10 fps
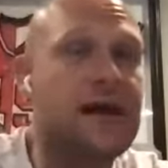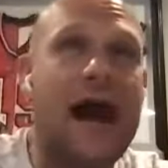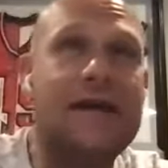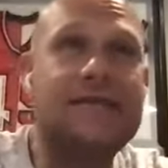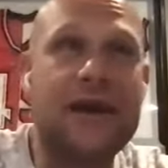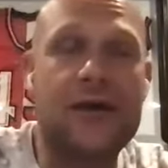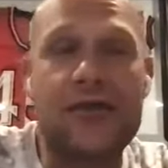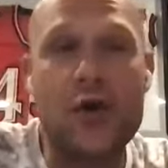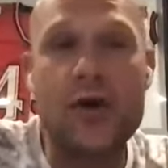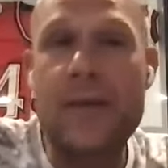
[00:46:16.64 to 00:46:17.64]
I'd say a
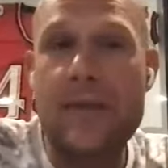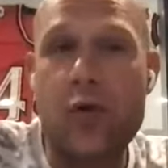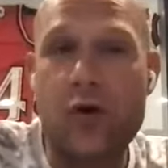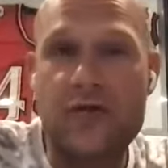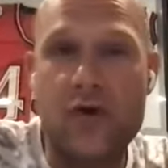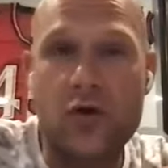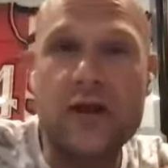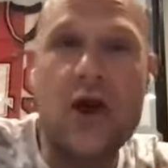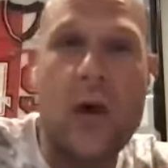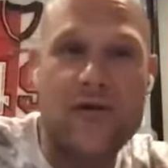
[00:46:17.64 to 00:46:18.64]
third of my
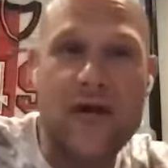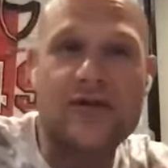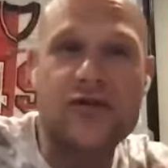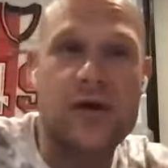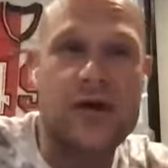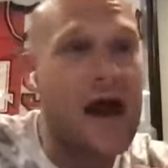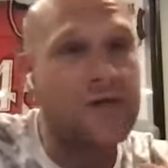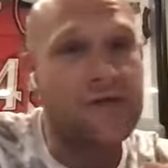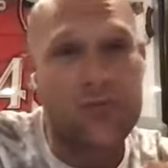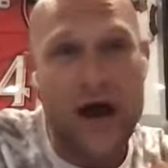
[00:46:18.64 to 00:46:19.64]
portfolio I rent to a non
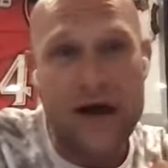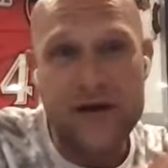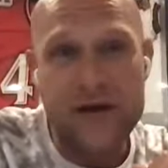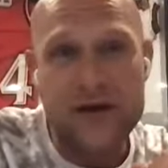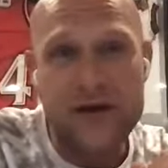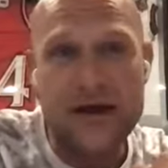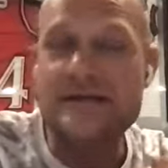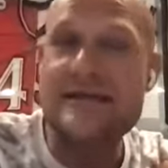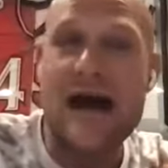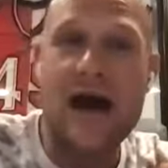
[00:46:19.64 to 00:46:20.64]
for profit.
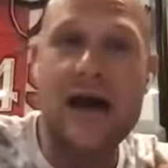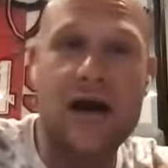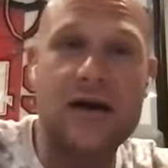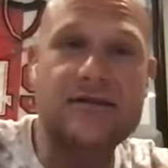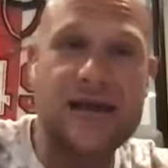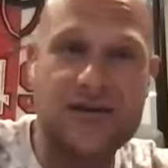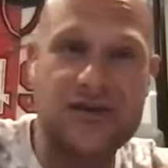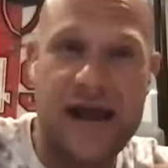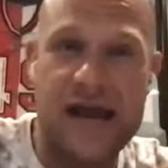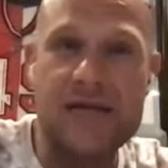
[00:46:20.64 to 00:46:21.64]
It's not a Section
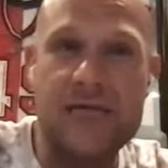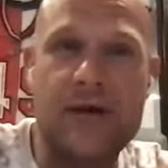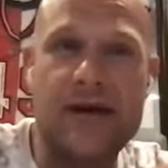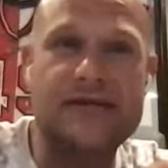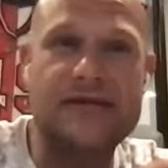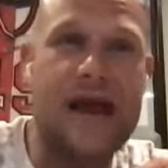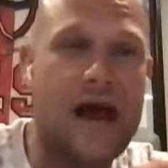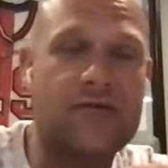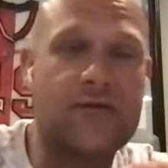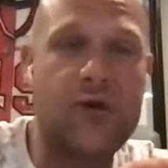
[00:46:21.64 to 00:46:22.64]
8, but it's a
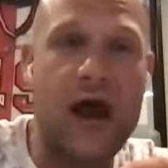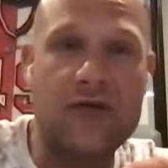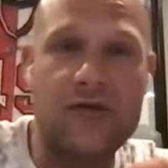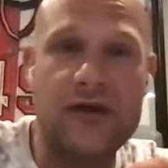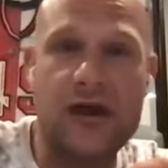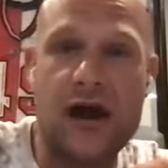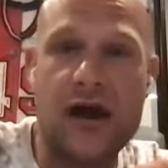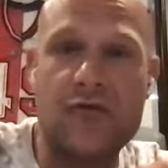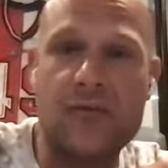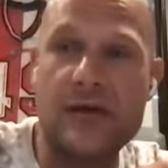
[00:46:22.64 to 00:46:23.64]
non for profit uh,
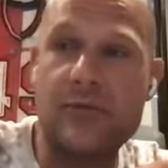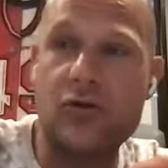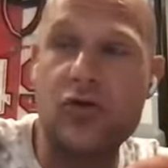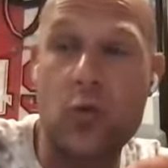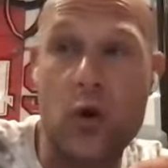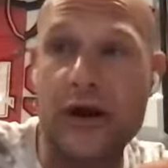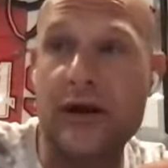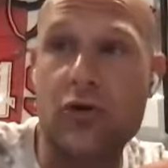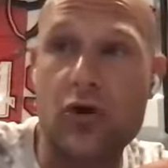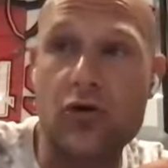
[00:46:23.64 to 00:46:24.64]
for people who are working
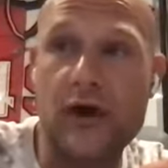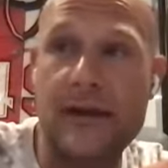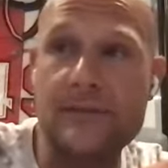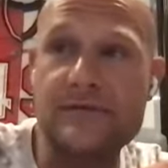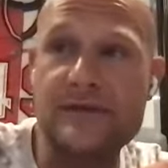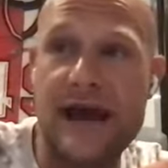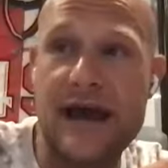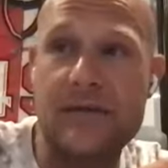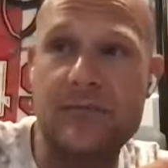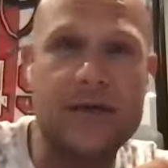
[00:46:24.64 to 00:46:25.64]
programs
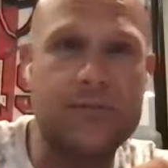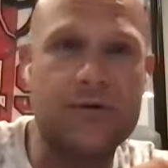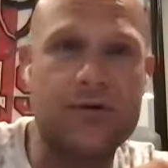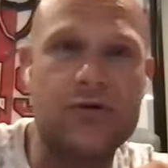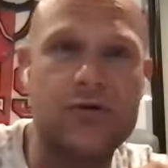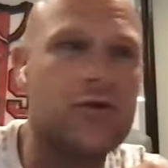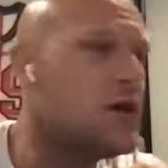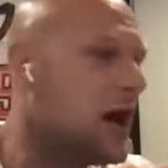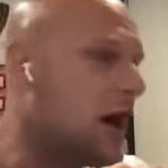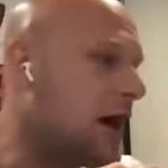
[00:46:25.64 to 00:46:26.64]
and people who
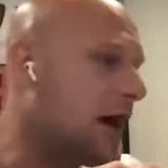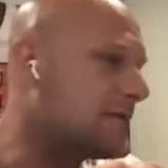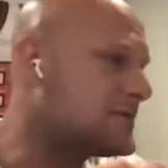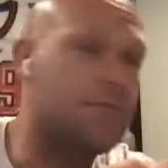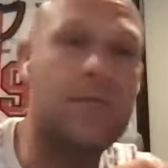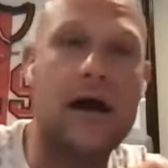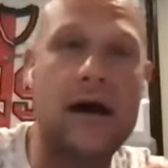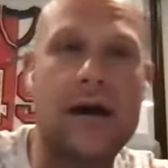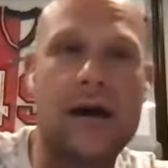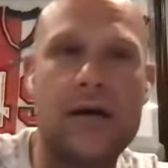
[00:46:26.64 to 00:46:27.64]
uh, have some
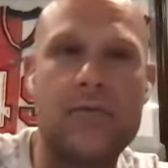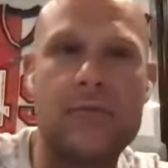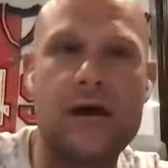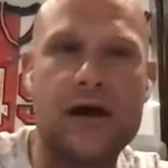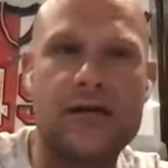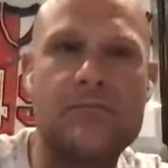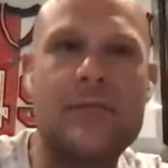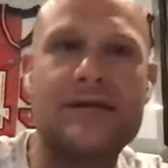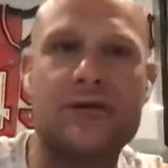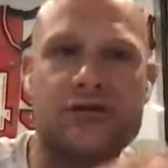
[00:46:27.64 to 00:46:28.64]
um, uh,
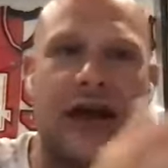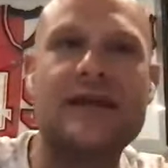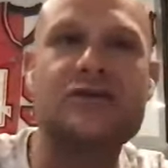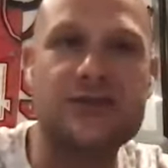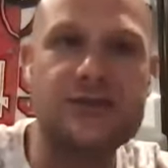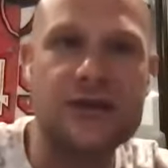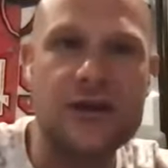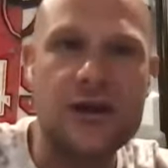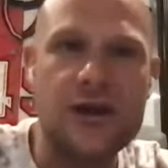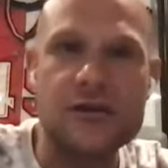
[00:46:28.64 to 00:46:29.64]
mental challenges.
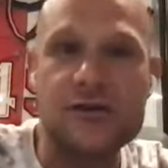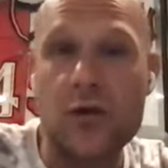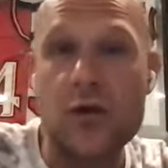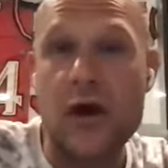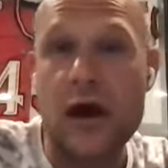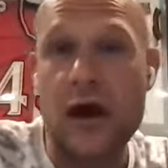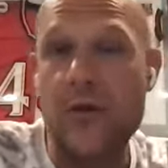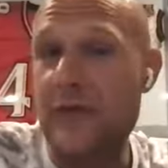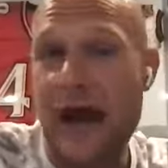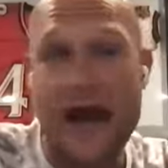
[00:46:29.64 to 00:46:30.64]
So
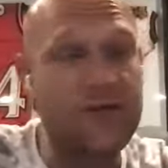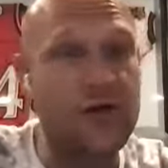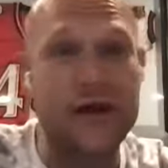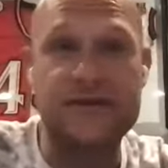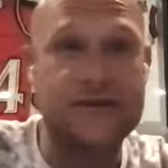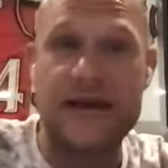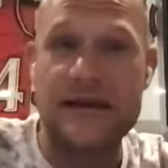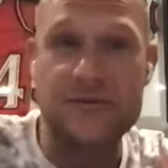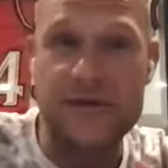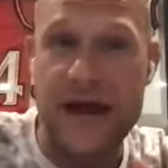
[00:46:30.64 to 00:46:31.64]
um, I have a great
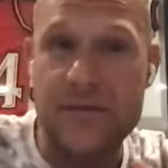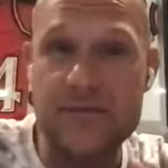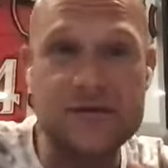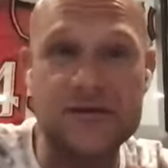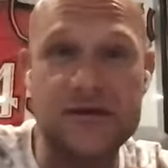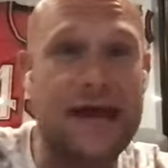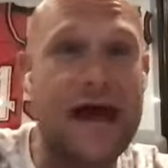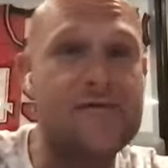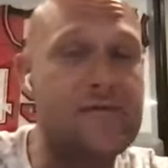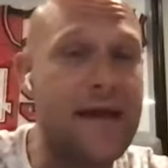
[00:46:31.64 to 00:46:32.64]
success with them. So there's a lot
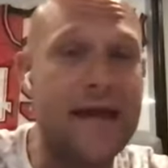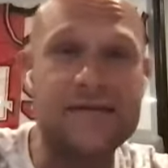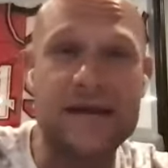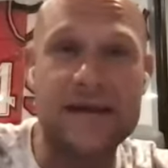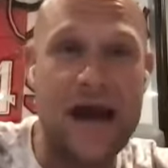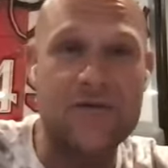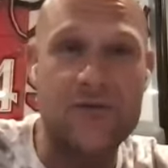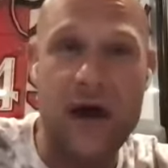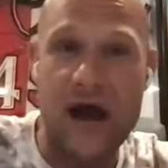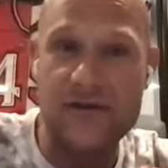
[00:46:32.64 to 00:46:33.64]
of amazing non for
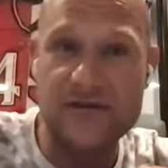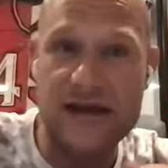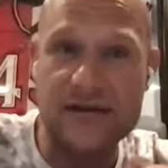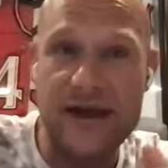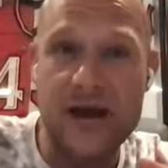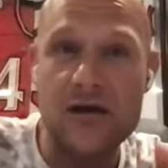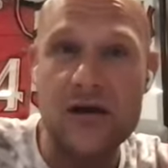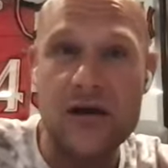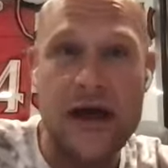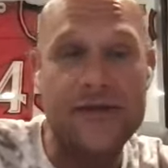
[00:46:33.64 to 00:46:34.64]
profits out there,
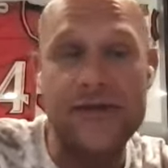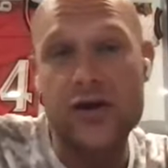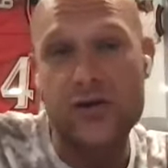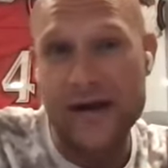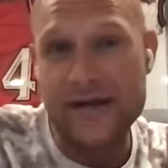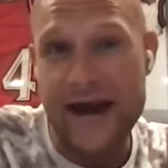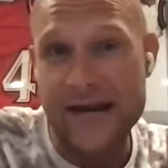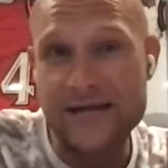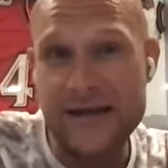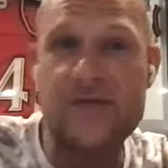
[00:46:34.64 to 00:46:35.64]
and they're great
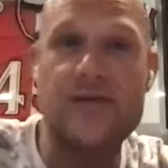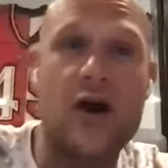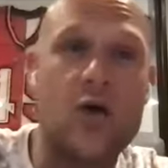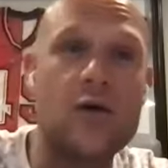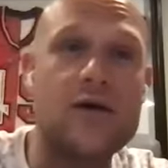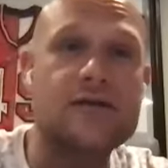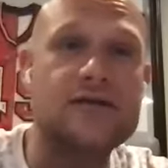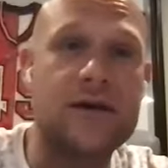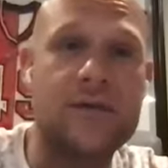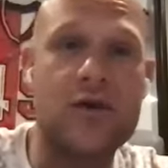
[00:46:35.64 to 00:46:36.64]
tenants, even though
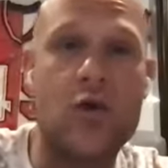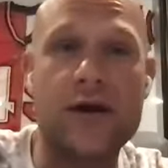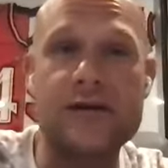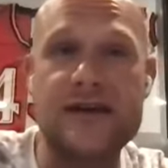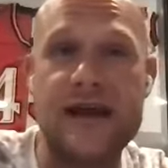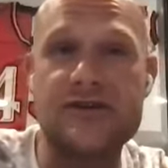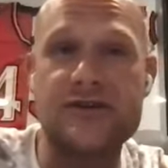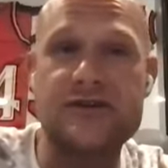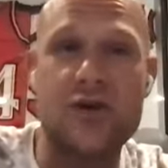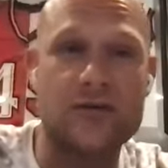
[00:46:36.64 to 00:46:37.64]
some of the
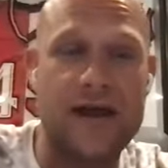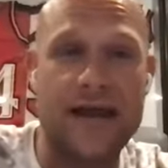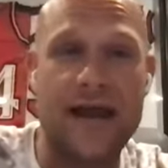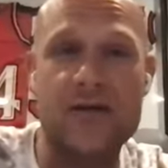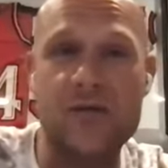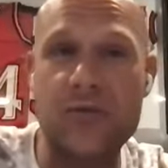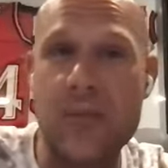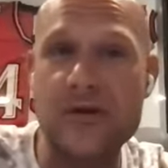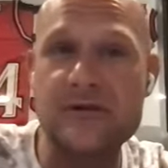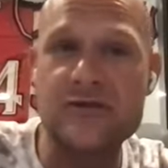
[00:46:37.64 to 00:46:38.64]
organizations don't take care of the
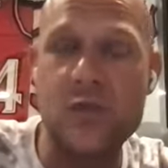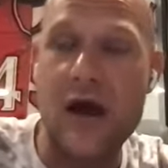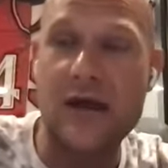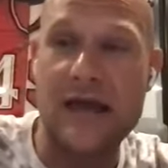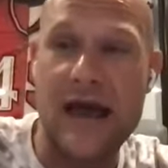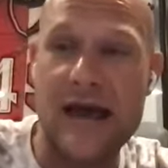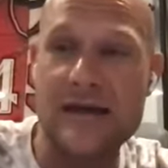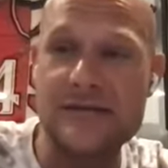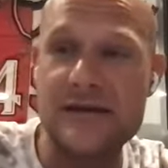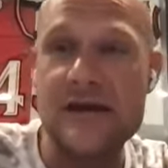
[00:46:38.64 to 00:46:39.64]
properties as well
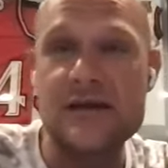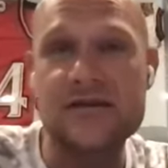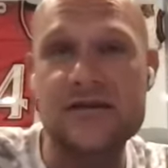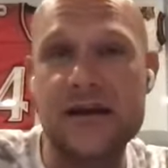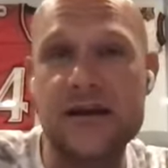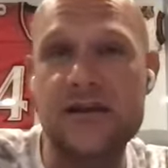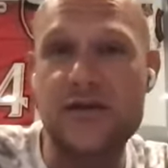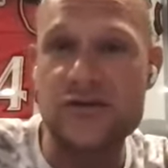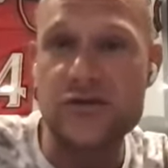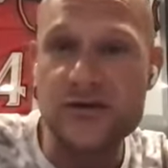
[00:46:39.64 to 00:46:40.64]
as single
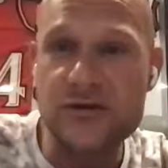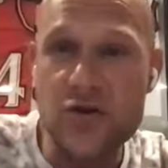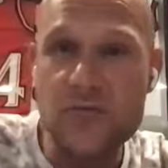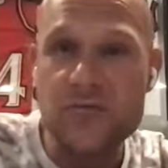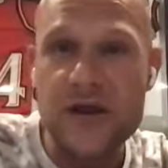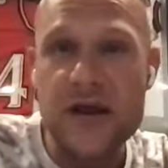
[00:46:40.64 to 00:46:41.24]
individuals do.